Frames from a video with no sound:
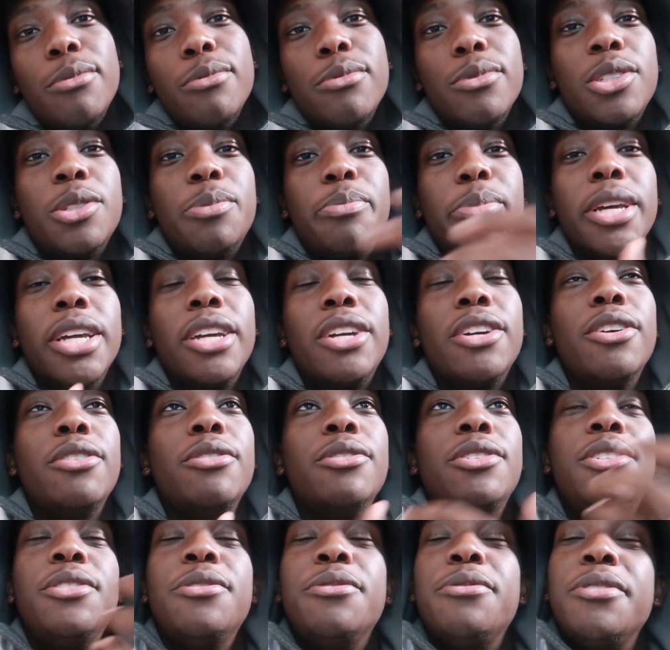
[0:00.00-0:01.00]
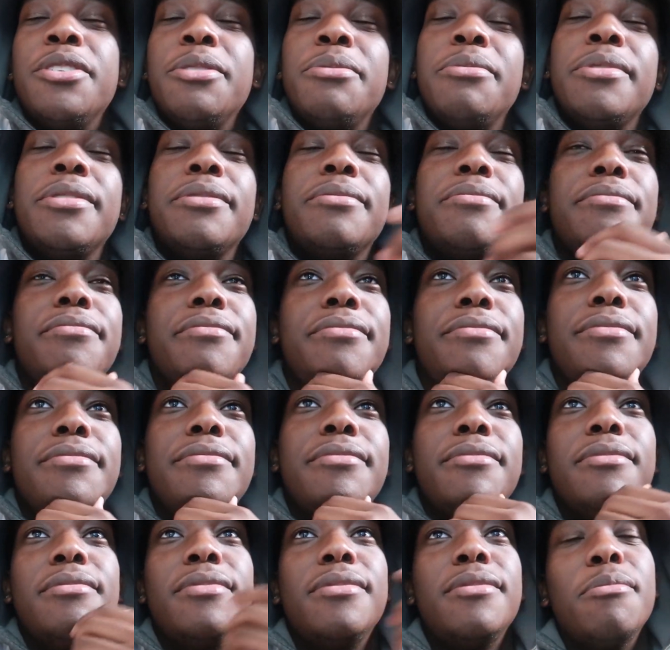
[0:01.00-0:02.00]
Respect, Coach. You feel me?
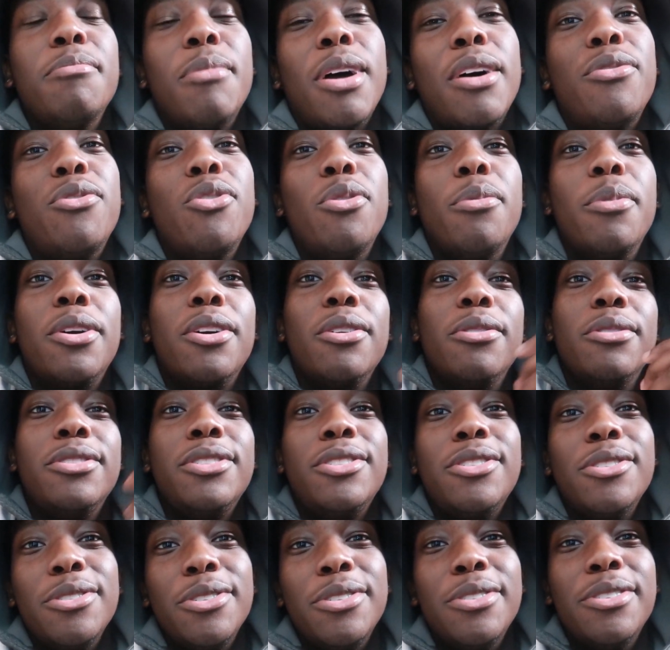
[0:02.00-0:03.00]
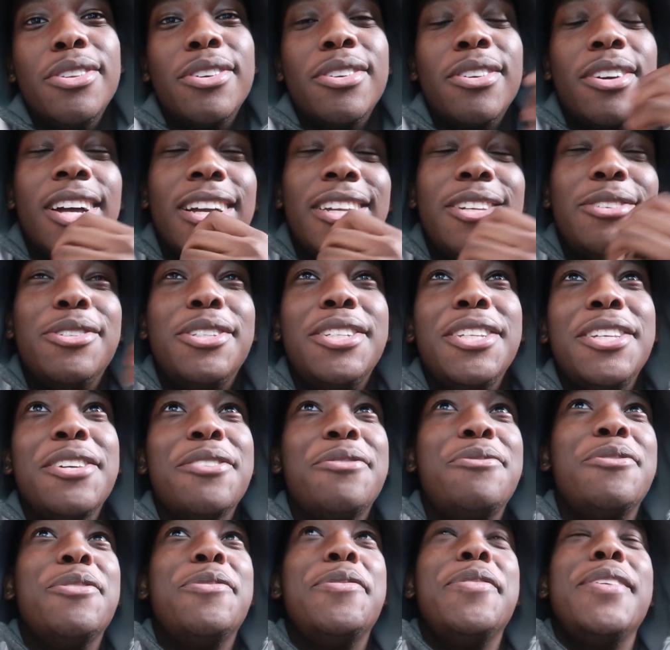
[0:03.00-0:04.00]
My former coach too, you know, I used to,
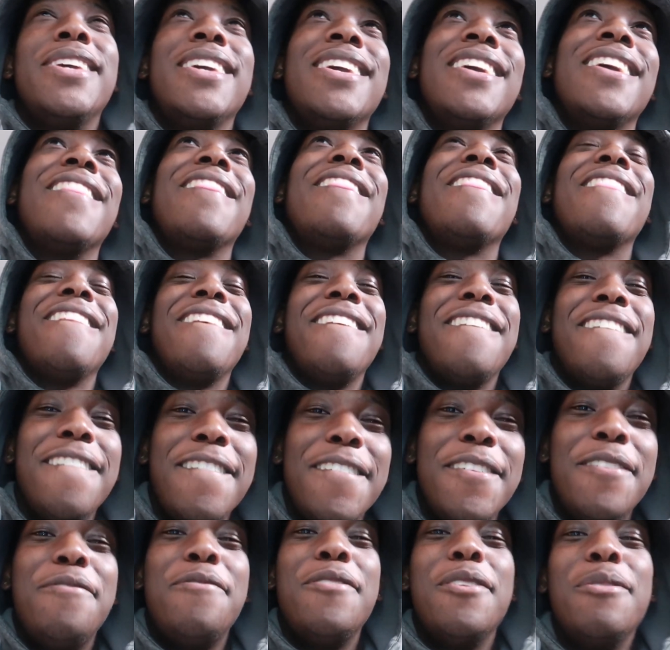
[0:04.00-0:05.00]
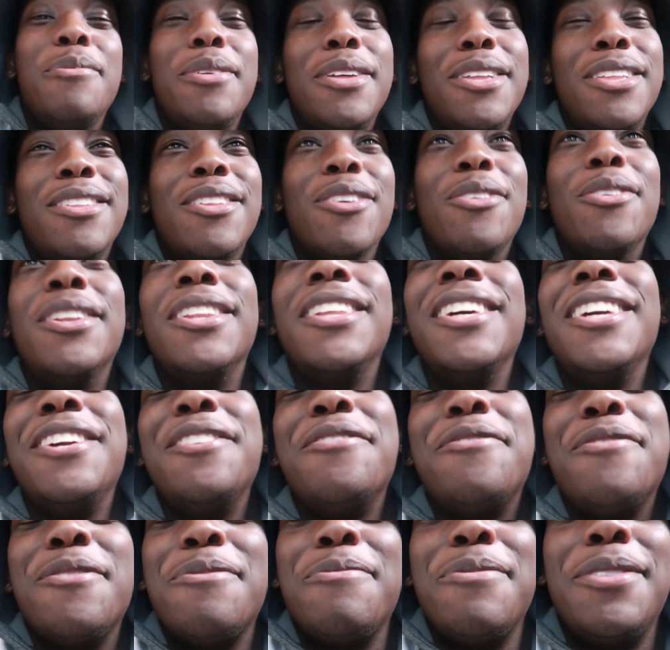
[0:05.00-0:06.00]
you feel me? You feel me? Thoroughly,
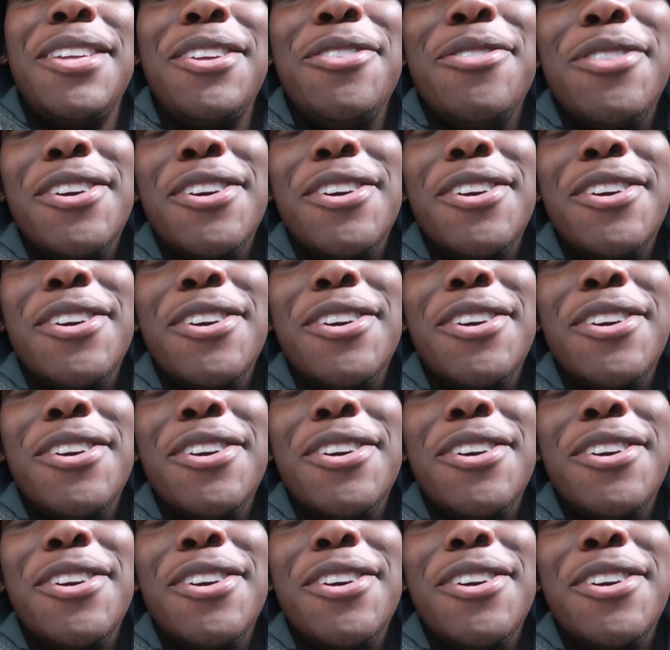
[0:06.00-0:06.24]
you feel me?